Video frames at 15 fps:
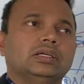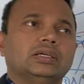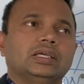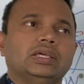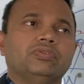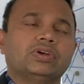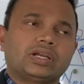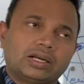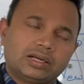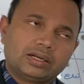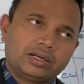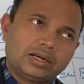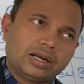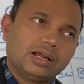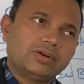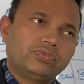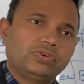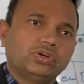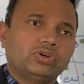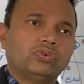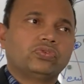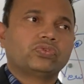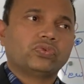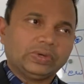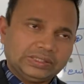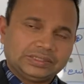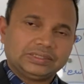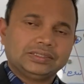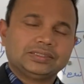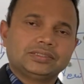give a draft of
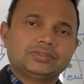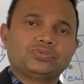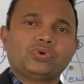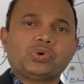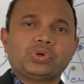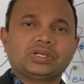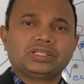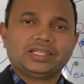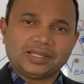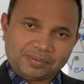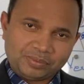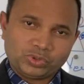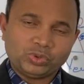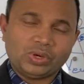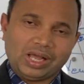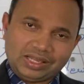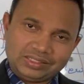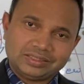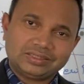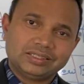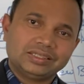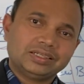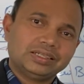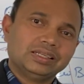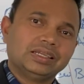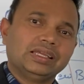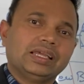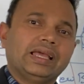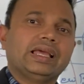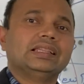questions for them to answer,
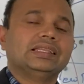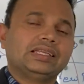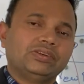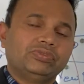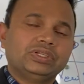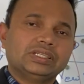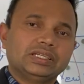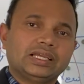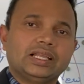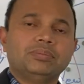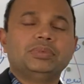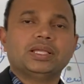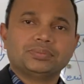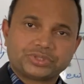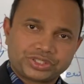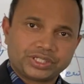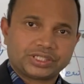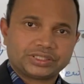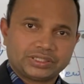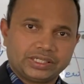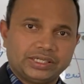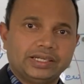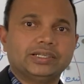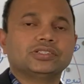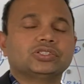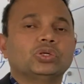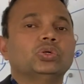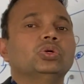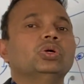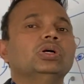and then we help them structure it.
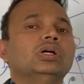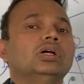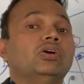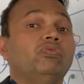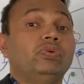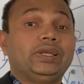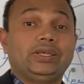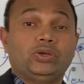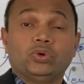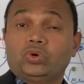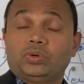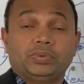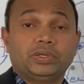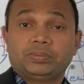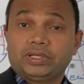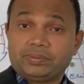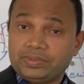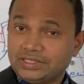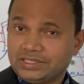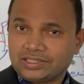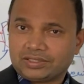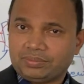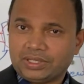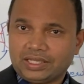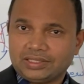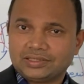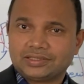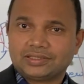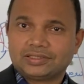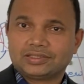So we don't prepare business
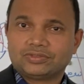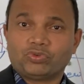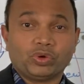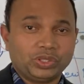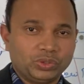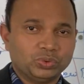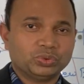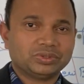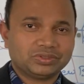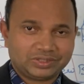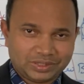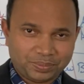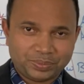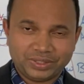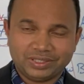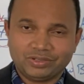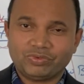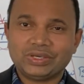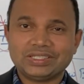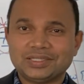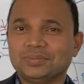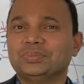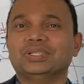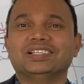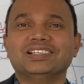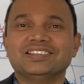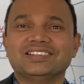plans for you. Simple, very simple.